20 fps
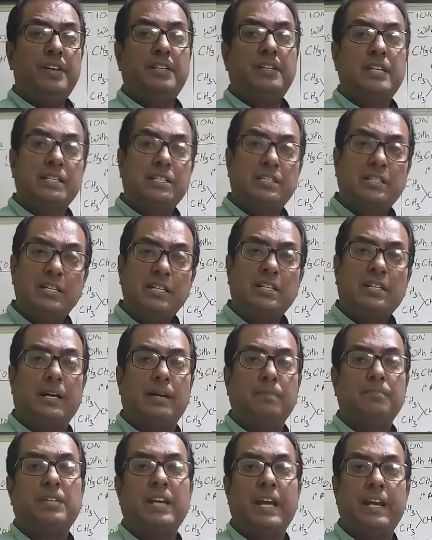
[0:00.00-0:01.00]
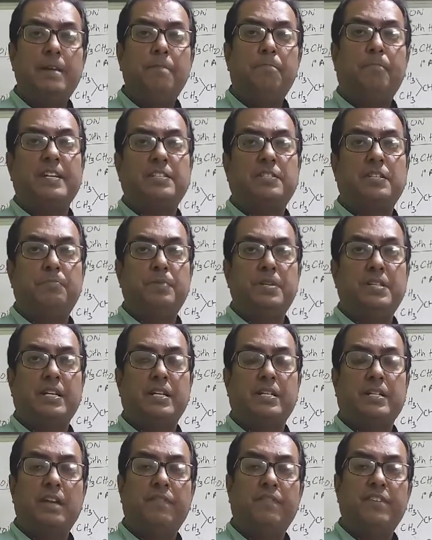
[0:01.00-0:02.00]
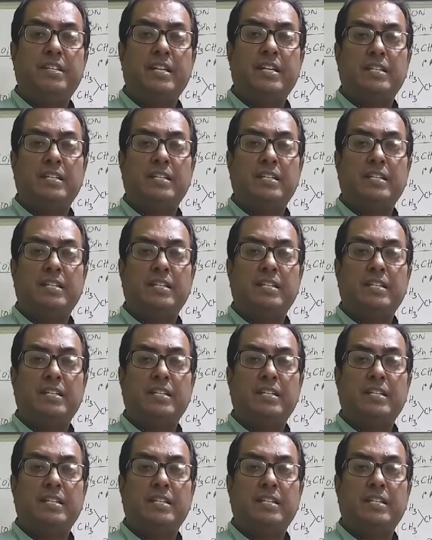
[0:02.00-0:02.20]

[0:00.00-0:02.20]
it does not come any precipitate,